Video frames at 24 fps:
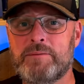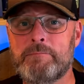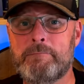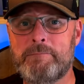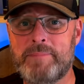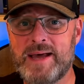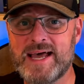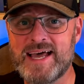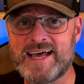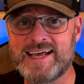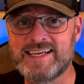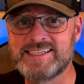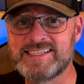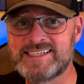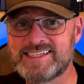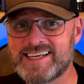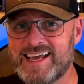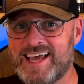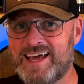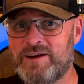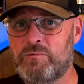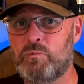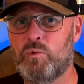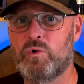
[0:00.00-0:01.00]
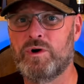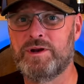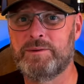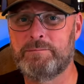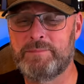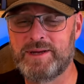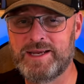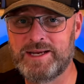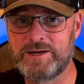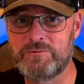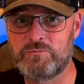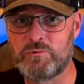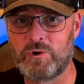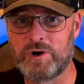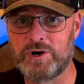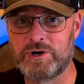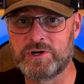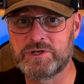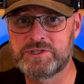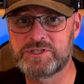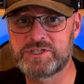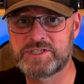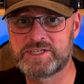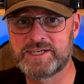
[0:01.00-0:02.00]
best and one being
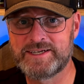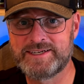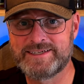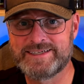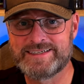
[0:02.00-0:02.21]
worst.